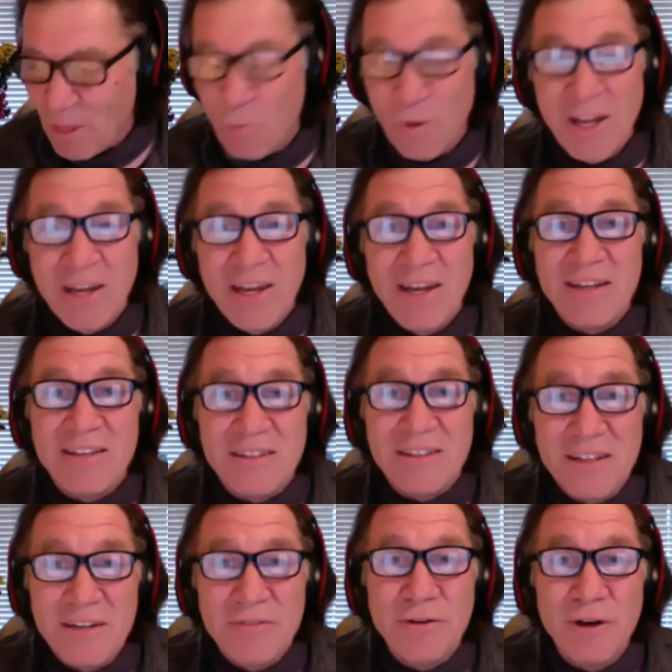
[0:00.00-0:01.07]
We need to
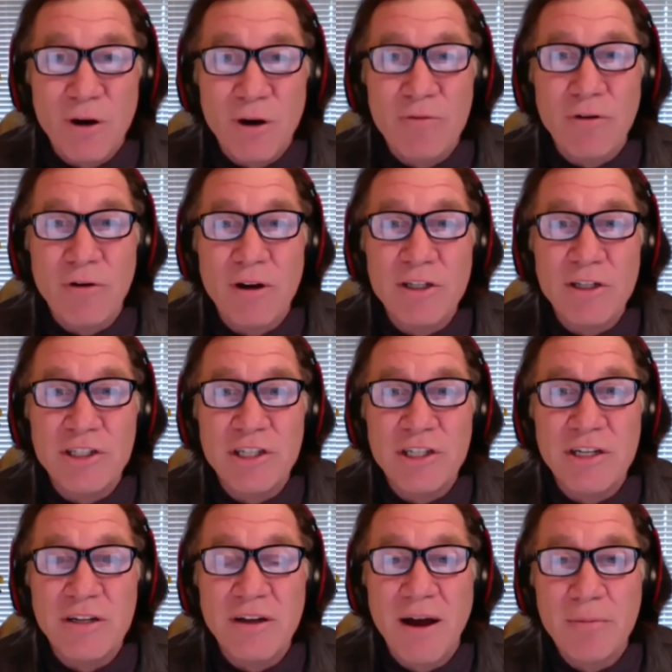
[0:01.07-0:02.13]
deliver an
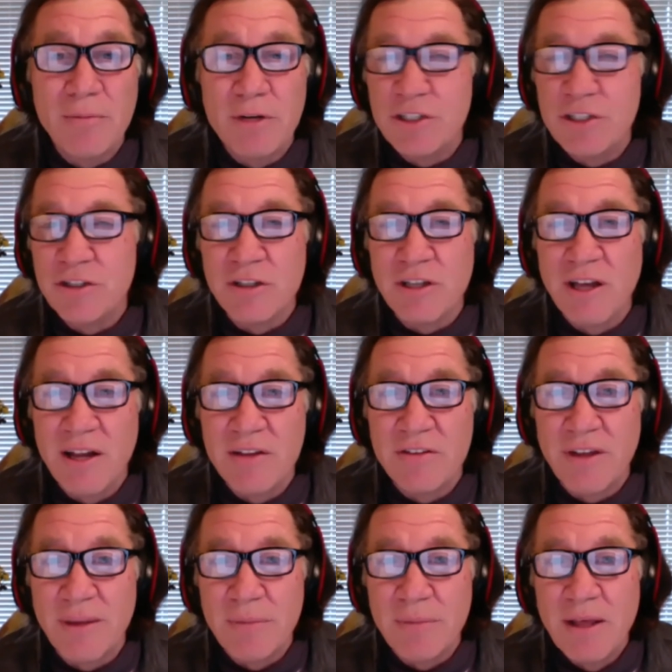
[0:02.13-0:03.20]
overarching operational
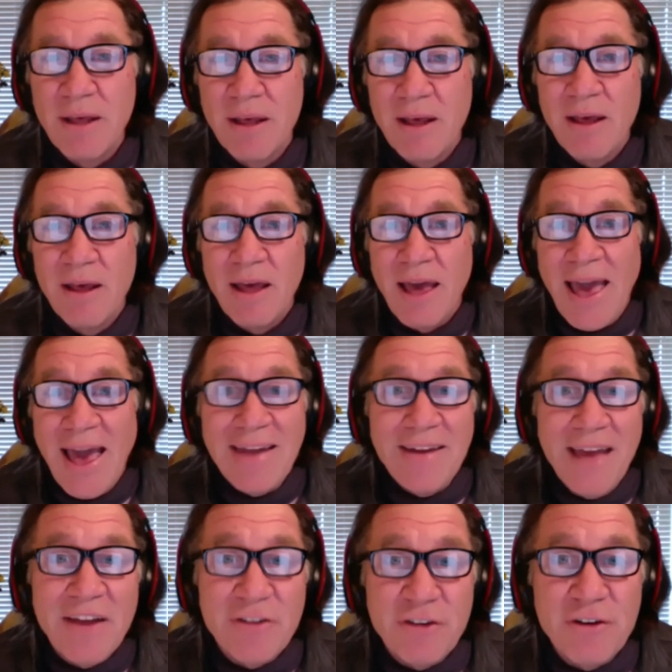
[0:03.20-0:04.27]
concept at
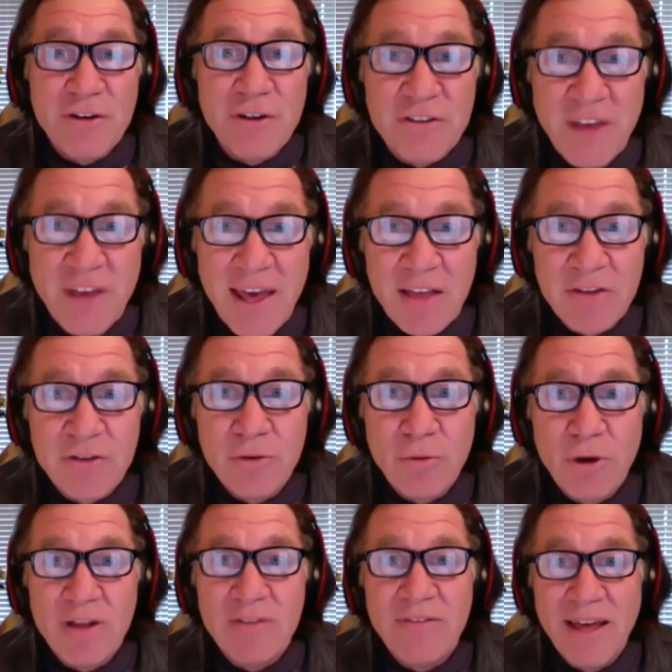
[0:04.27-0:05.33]
national scale as to
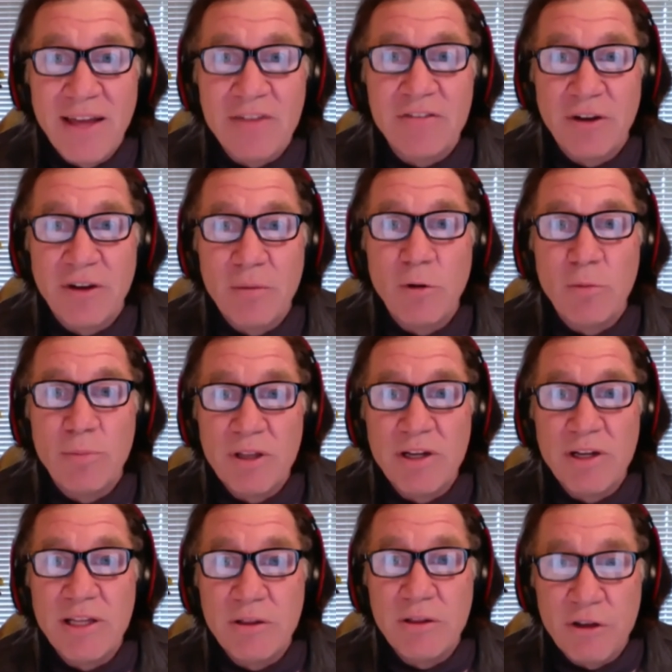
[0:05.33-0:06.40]
what advanced air
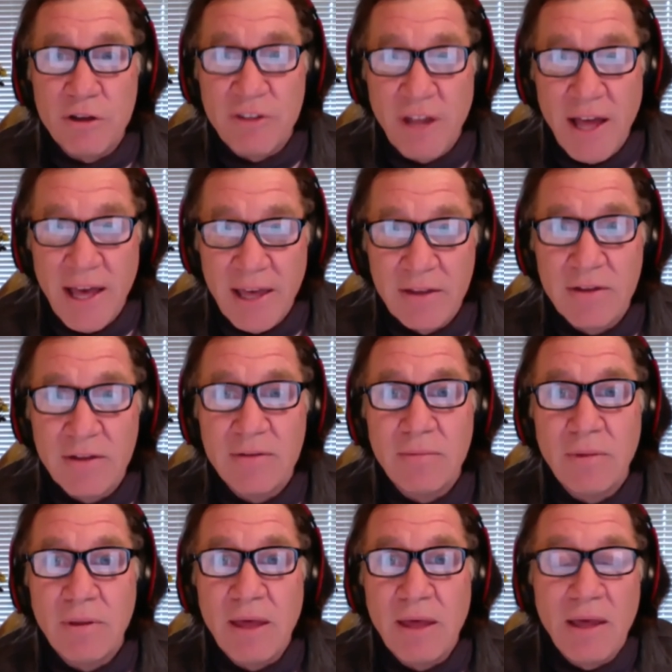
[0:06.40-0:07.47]
mobility looks like
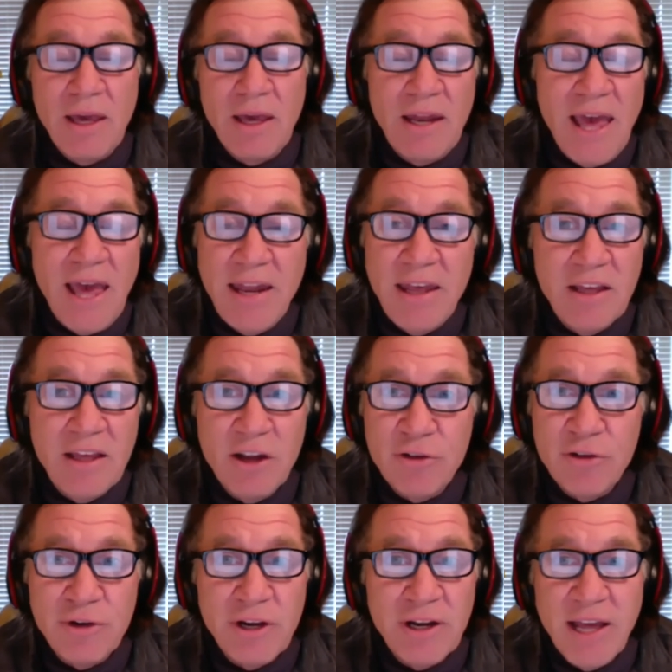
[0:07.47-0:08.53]
in any
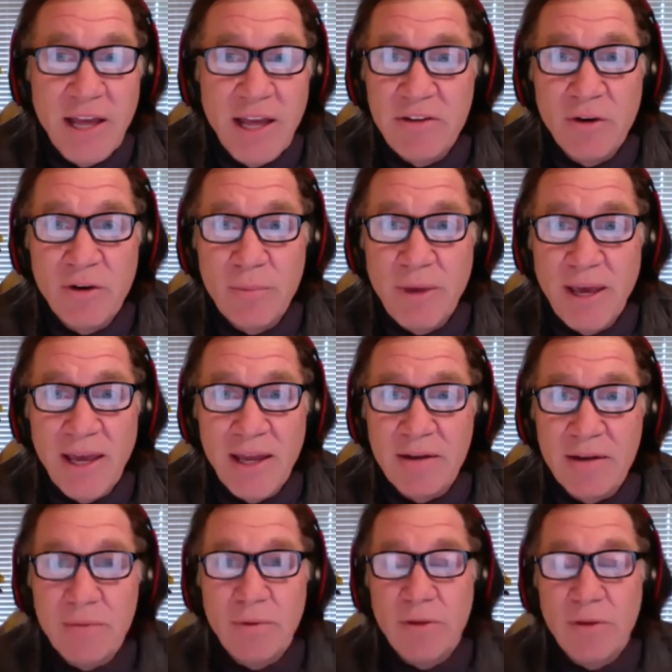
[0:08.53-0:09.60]
country, in any
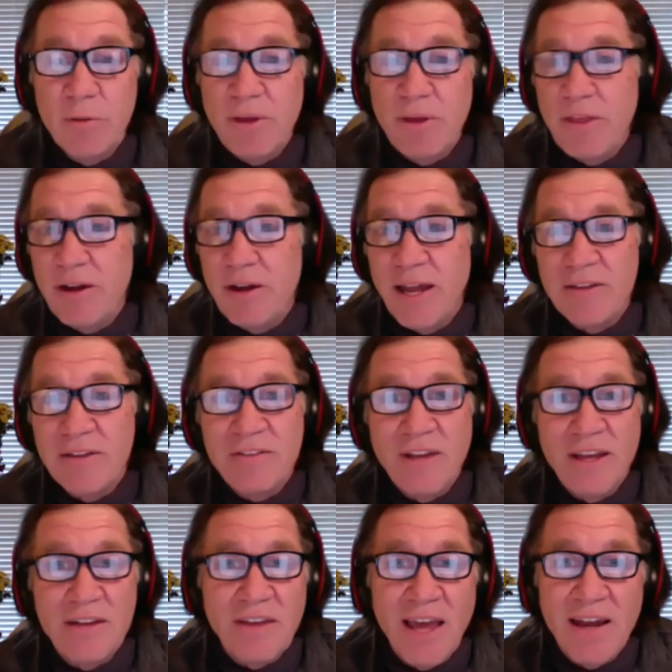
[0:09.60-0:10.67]
domain, whether it be the United
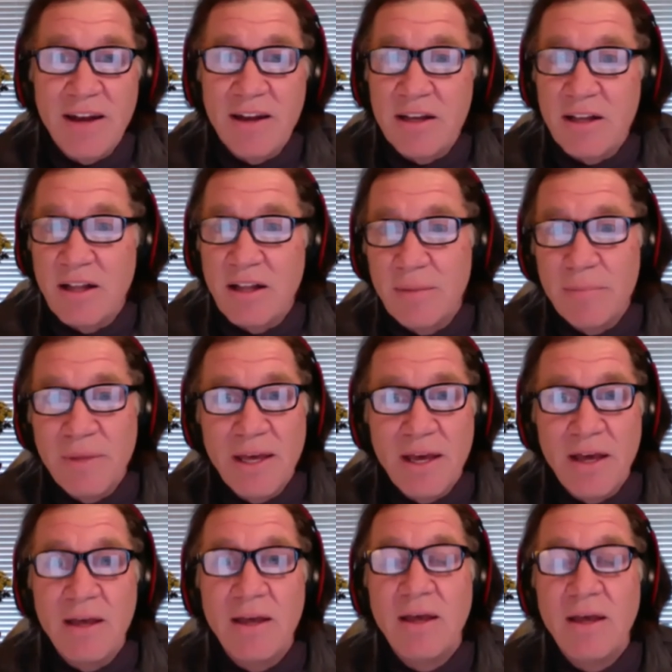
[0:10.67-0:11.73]
States, Canada, Colombia.